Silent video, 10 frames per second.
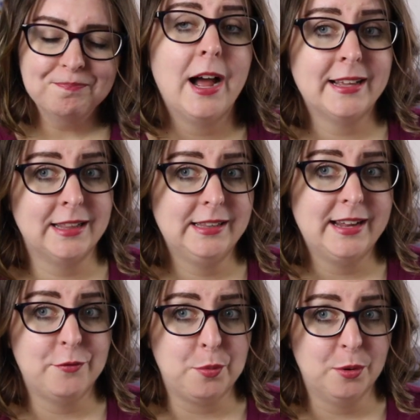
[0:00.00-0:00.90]
I clearly
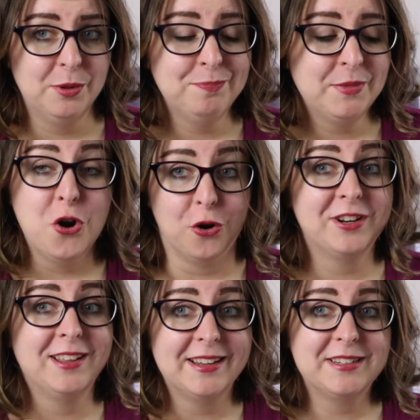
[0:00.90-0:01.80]
have a problem not
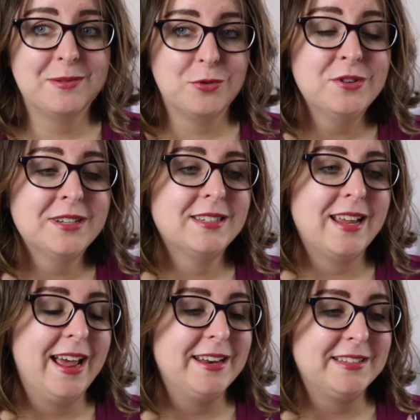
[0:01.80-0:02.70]
collecting books,
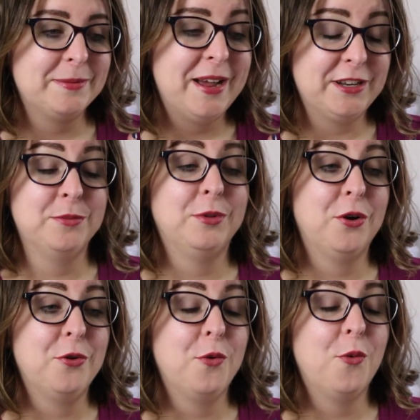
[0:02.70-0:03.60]
and it's about to
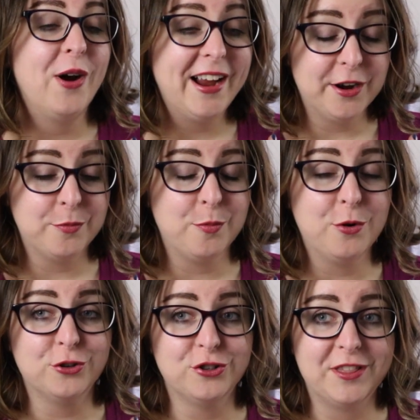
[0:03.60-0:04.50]
blow way out of
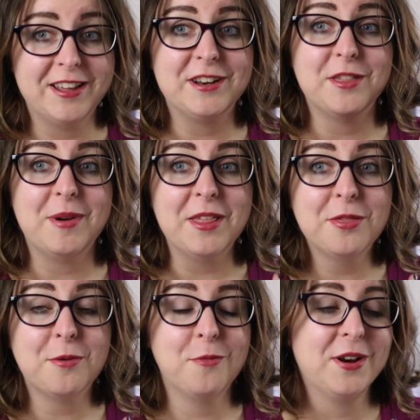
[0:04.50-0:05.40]
proportion at the end of the month
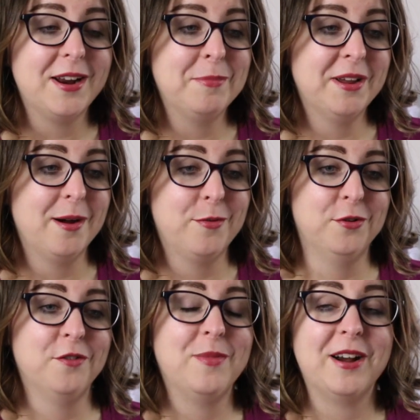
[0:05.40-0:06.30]
when I pick up
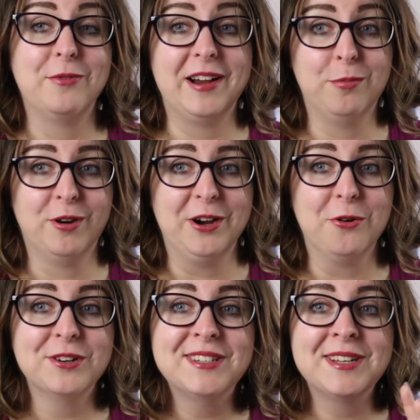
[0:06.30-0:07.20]
all of my rare
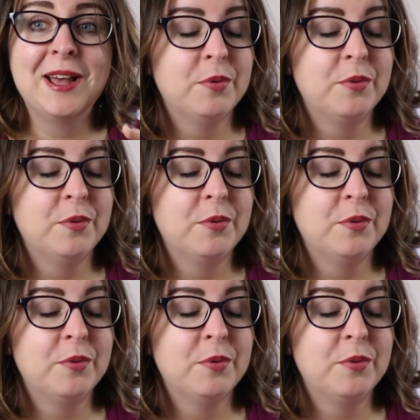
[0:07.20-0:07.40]
pre-orders.